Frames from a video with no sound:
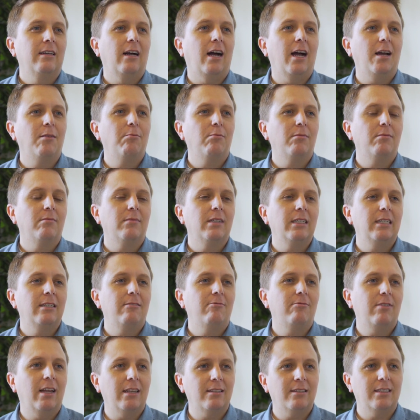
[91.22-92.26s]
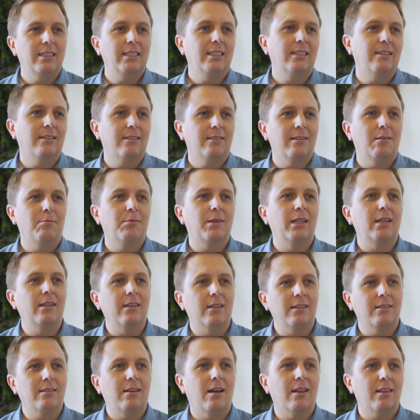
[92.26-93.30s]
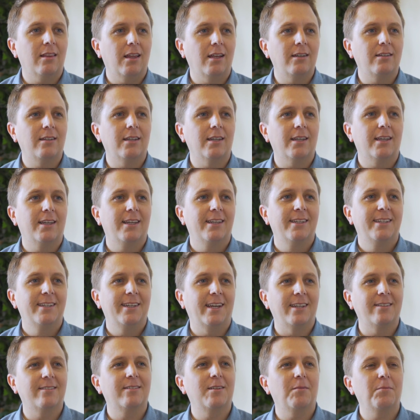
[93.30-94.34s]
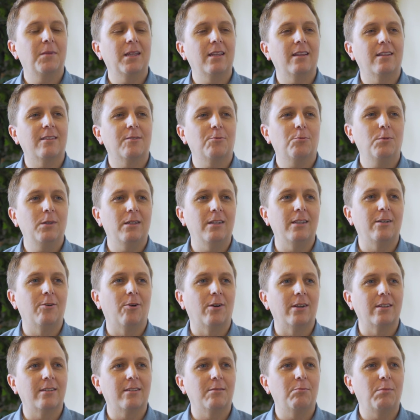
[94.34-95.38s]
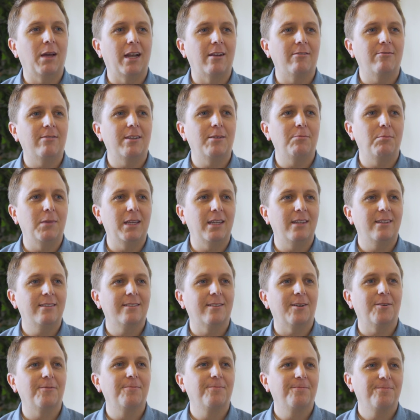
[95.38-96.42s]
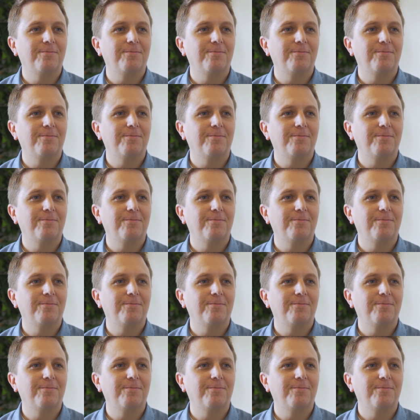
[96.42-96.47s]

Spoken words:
I'm investing in something that's authentic and something that's really going to benefit me. So.